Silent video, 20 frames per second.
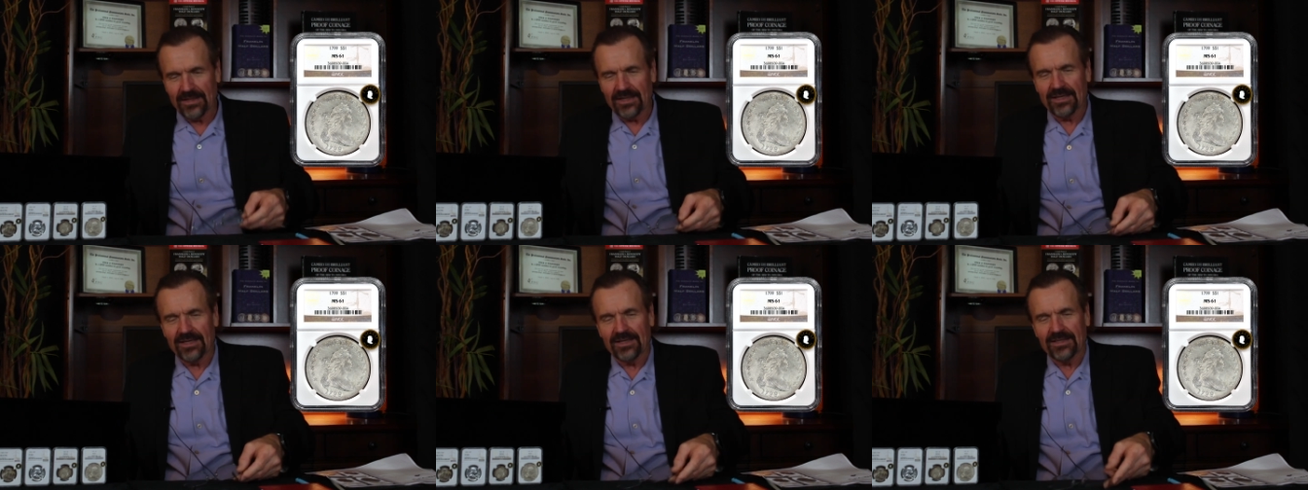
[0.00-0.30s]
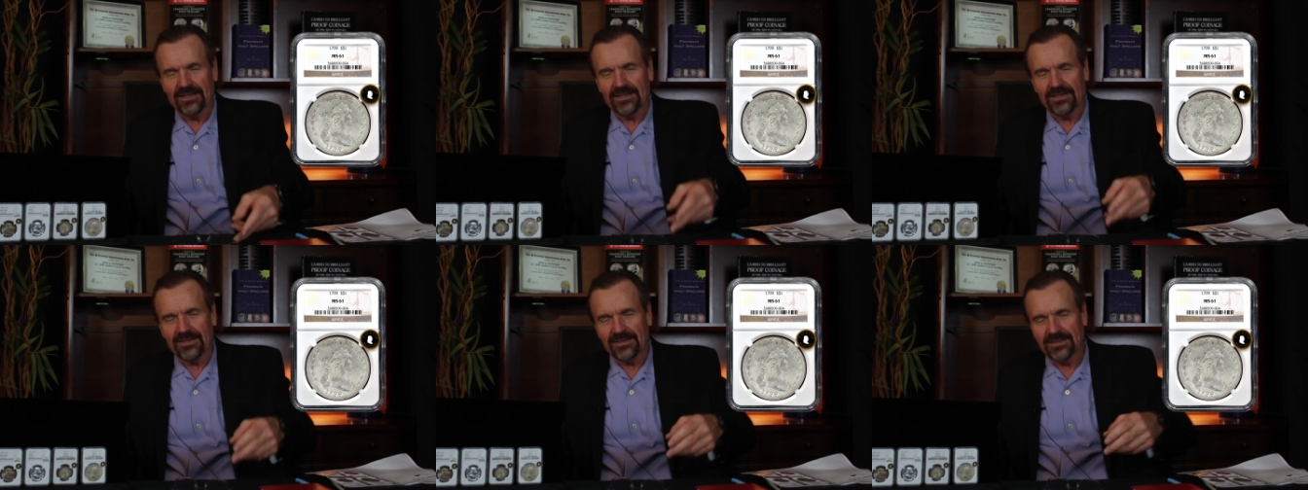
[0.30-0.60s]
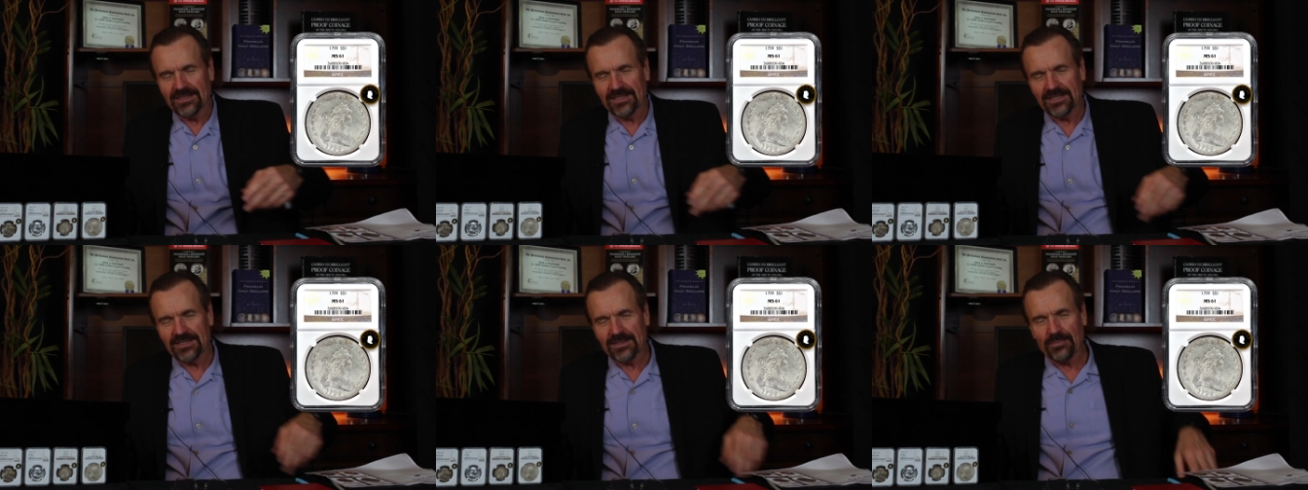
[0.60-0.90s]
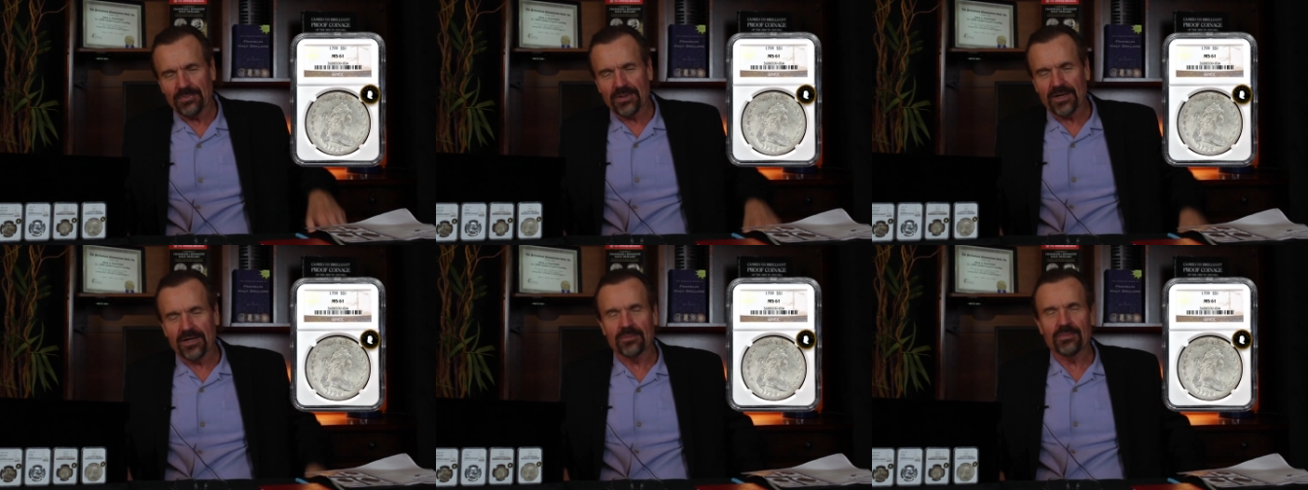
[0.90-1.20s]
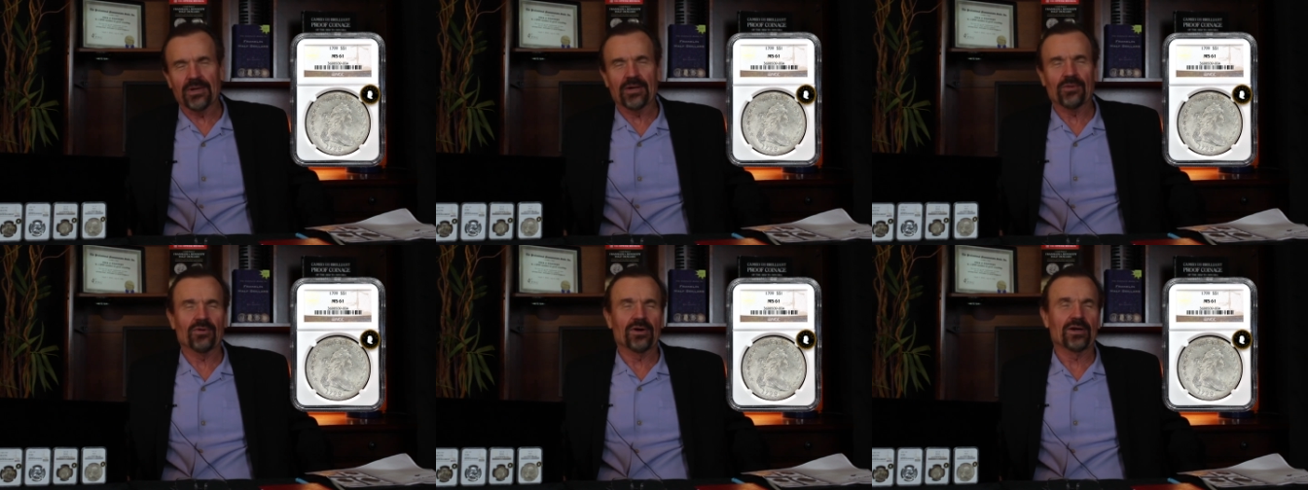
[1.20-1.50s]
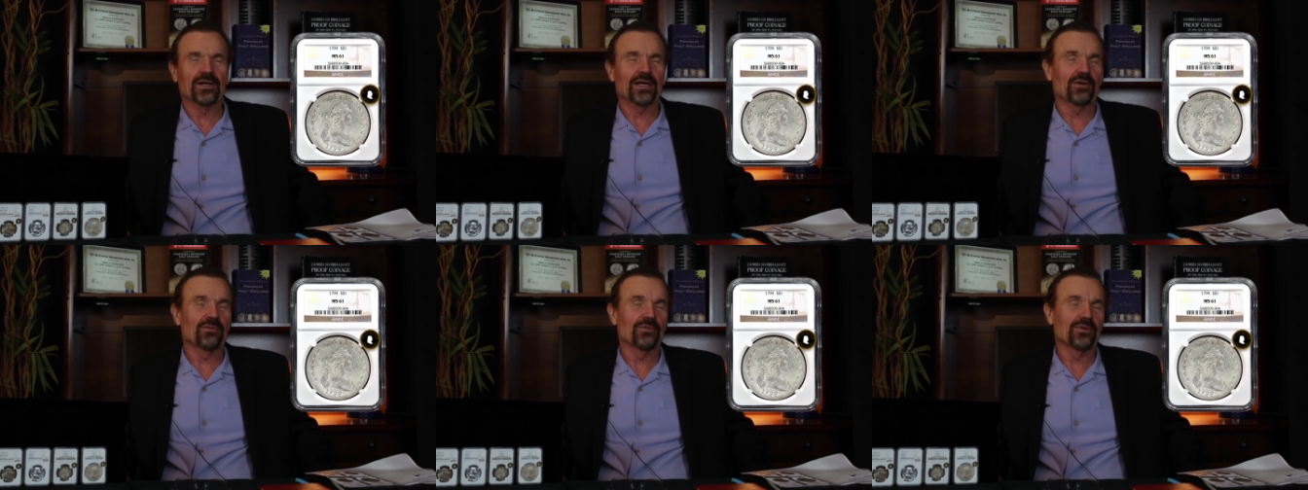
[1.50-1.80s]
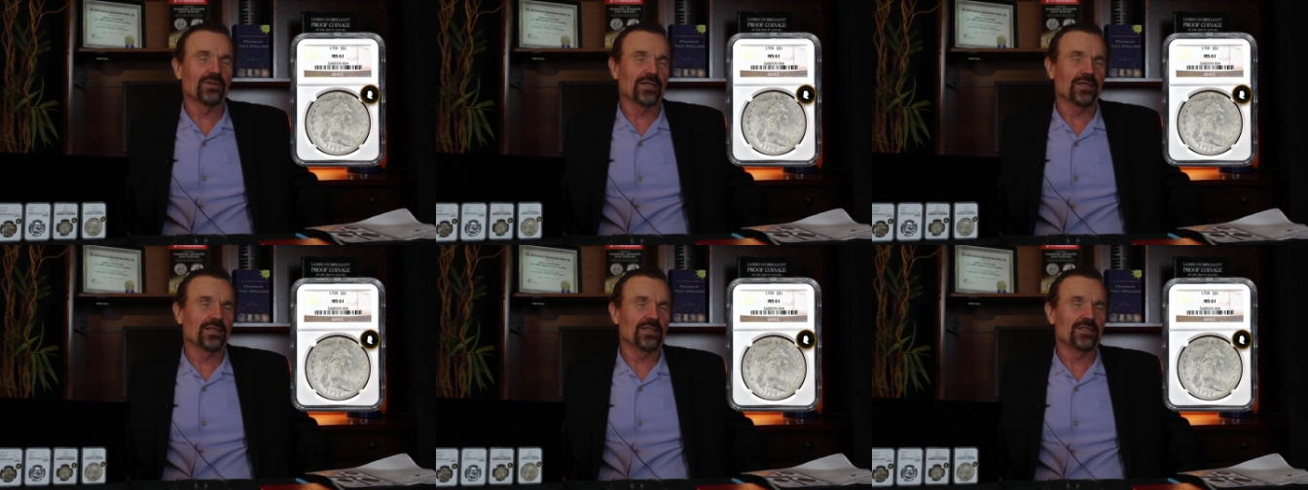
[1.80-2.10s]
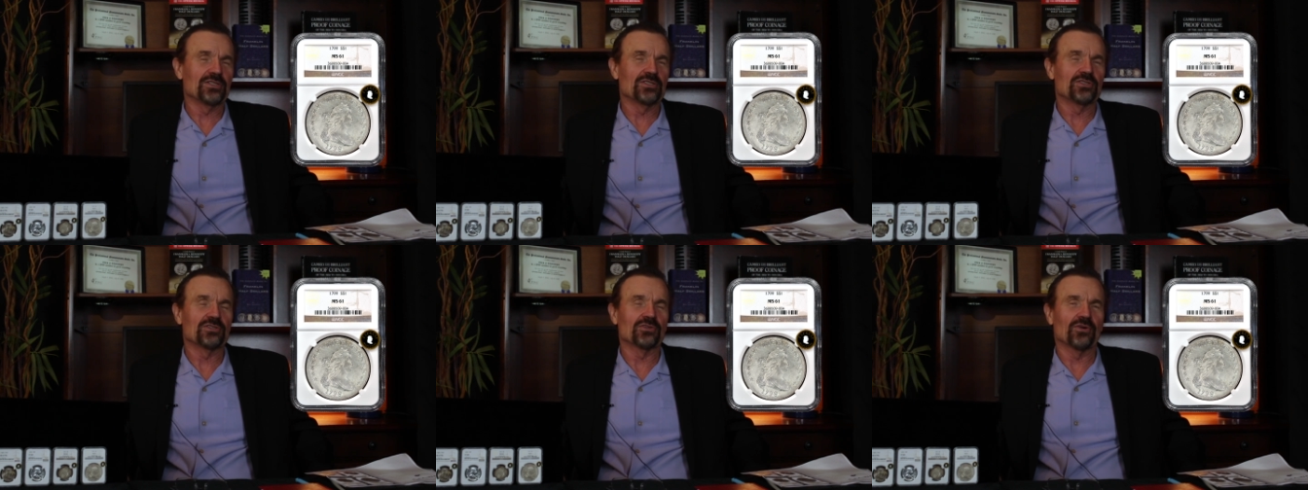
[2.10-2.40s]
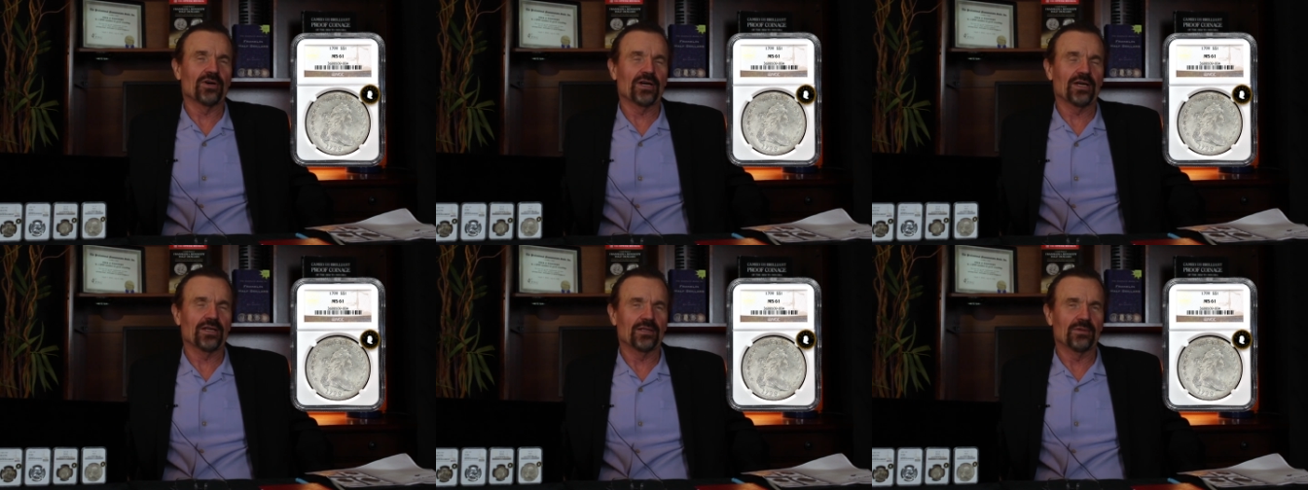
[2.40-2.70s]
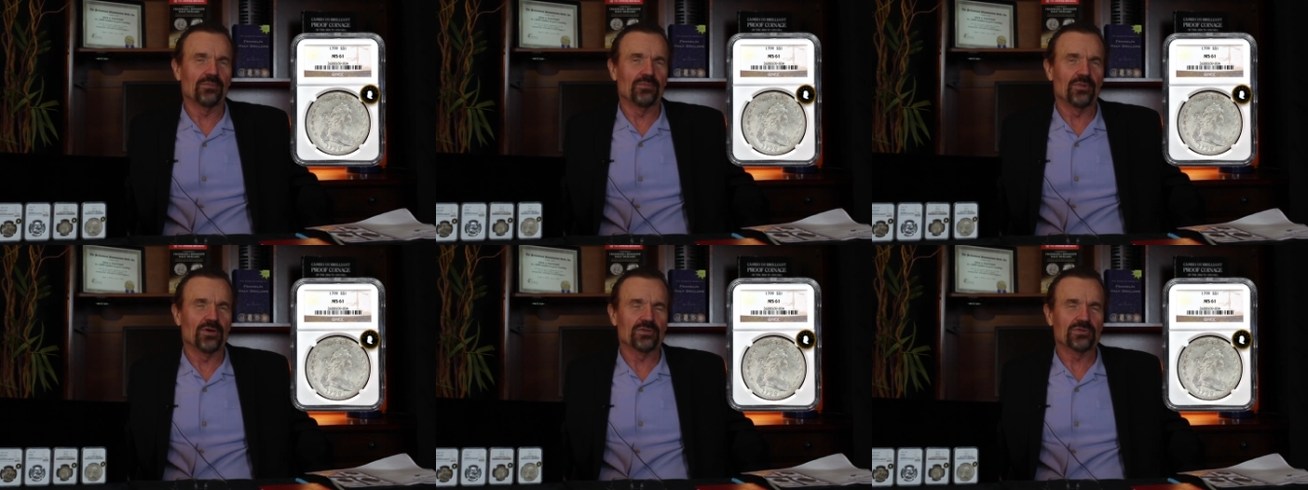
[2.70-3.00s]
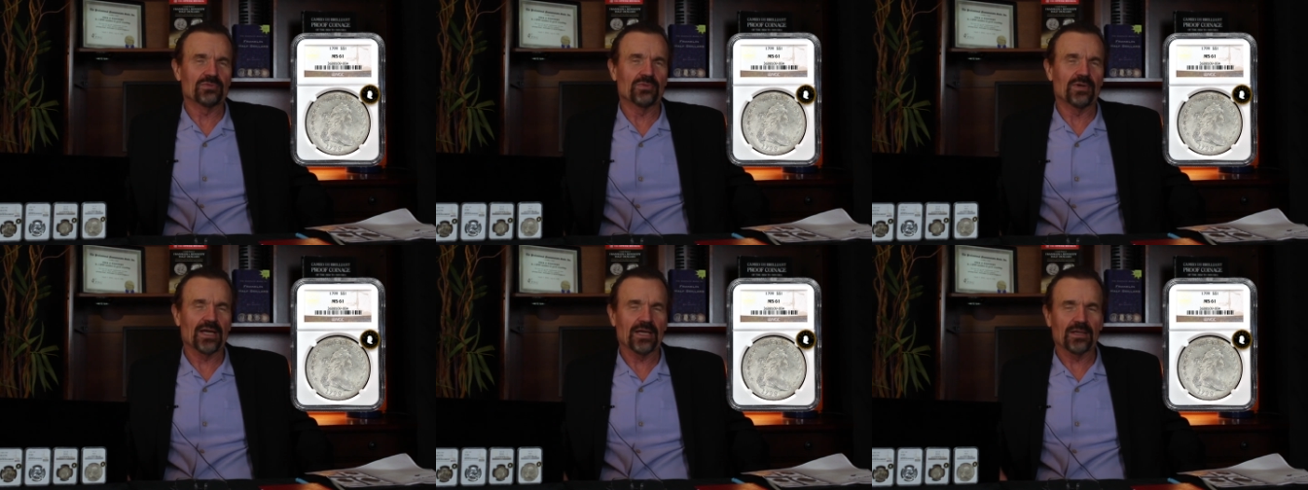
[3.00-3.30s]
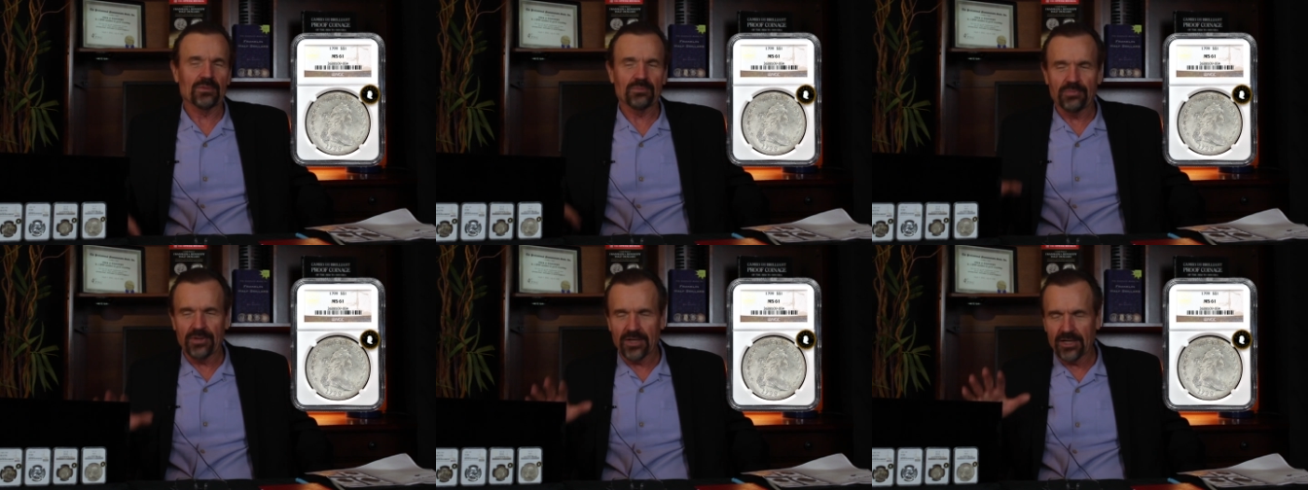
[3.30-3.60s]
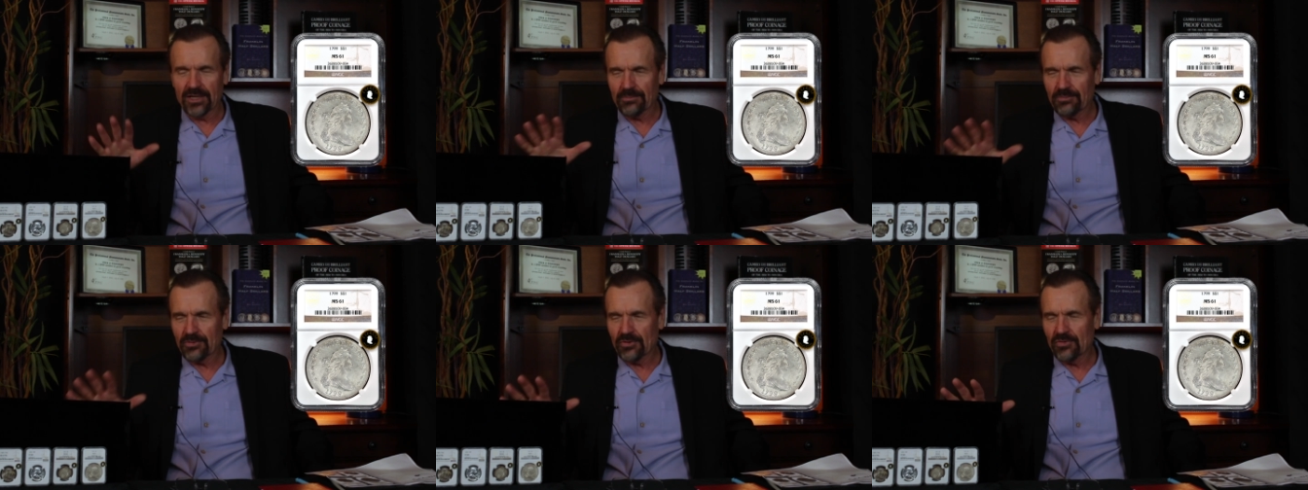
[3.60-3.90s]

this is the part of my work I really enjoy the most. When I can pick up